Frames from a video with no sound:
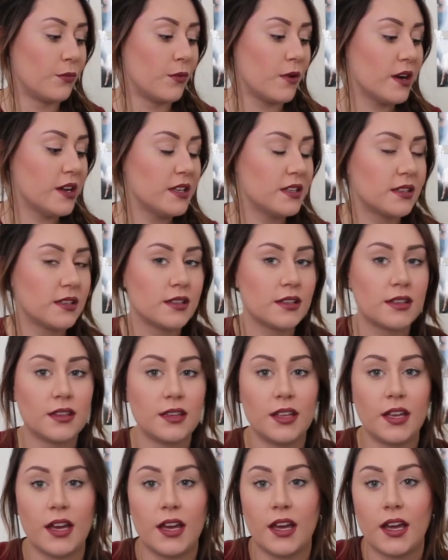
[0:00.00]
What
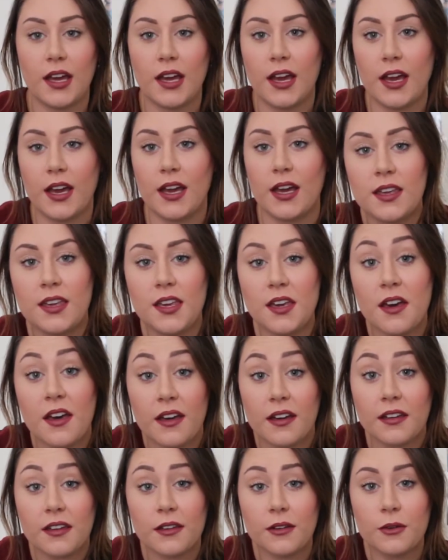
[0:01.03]
the
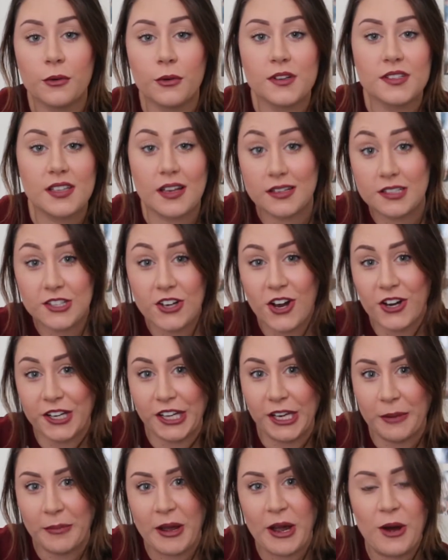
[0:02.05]
yuck was I
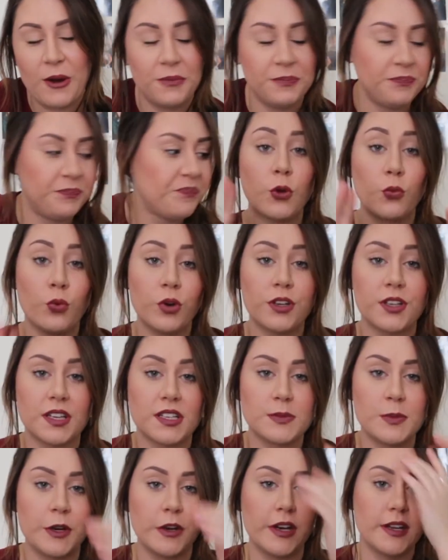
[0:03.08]
talking about? Work
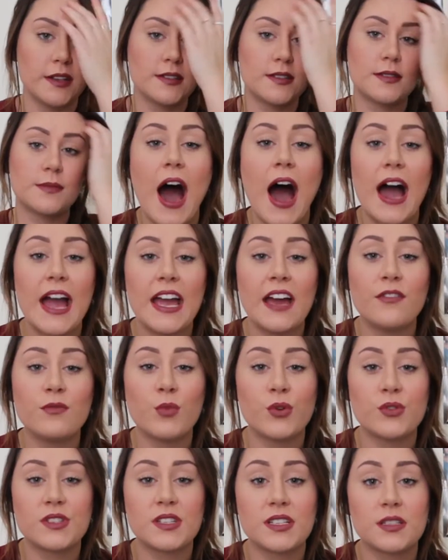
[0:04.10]
experience. I have
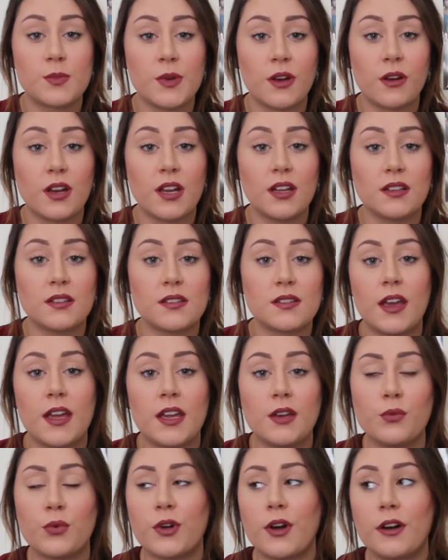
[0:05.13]
most experience
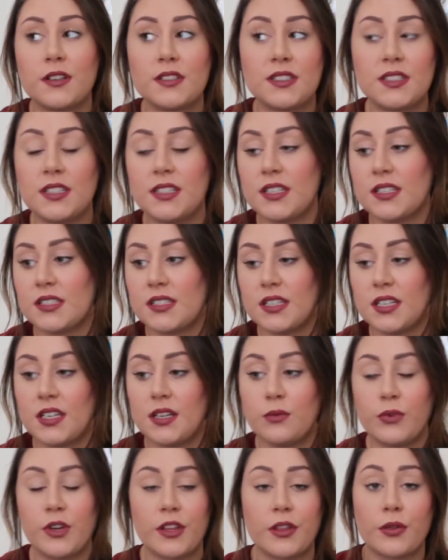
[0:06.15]
in regards to
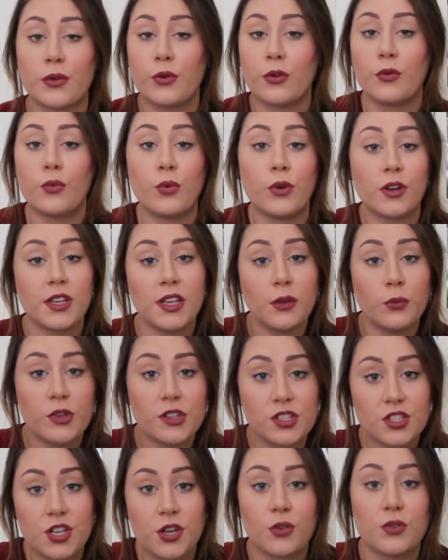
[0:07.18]
Disney with working
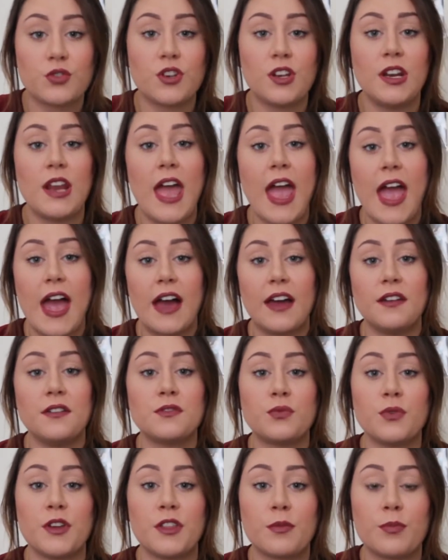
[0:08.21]
with children
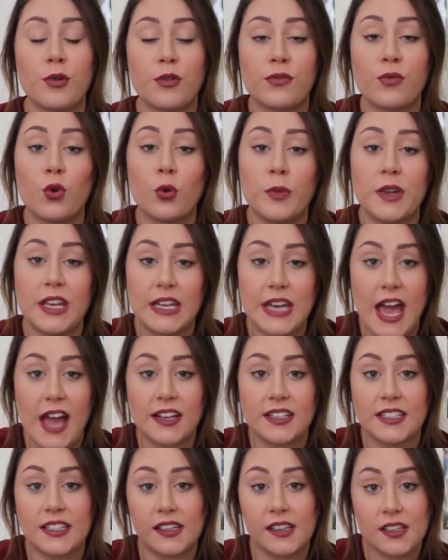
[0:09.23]
and with performing and
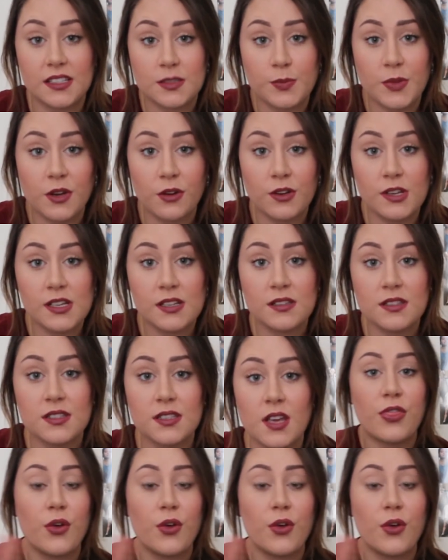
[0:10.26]
acting experience.